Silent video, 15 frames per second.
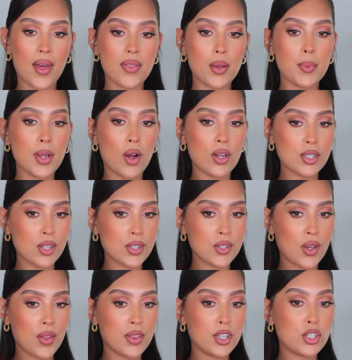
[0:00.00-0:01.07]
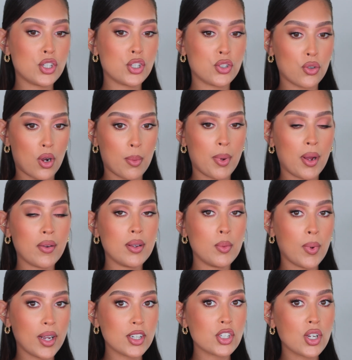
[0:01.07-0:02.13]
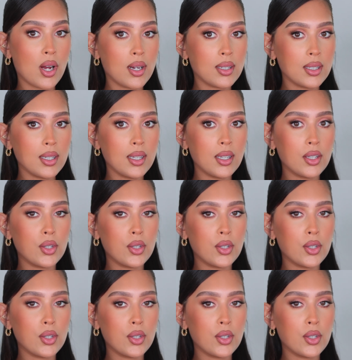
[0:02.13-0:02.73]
And then we also saw the strawberry white chocolate.